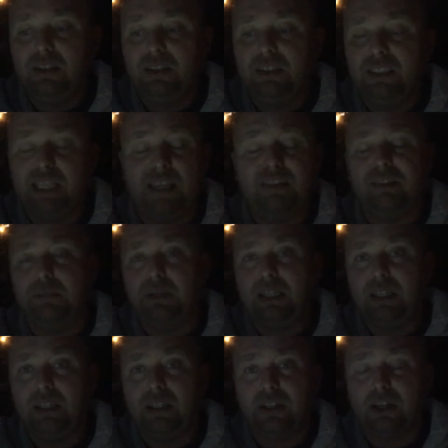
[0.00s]
said to
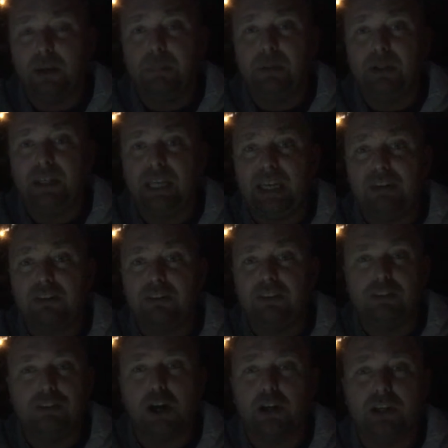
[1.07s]
me on a couple occasions
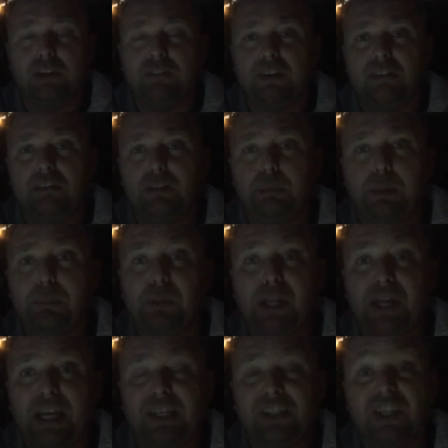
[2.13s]
he's not convinced he'll be
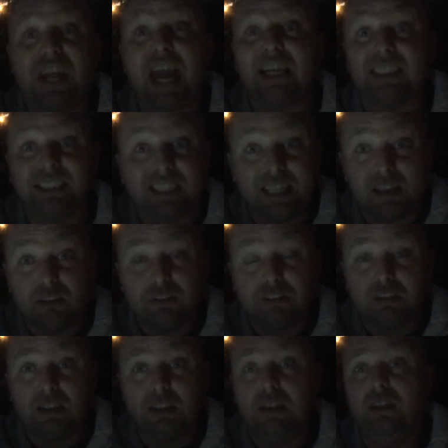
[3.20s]
playing the next
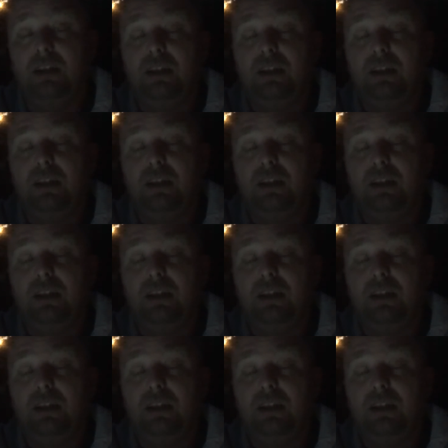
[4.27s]
DLC,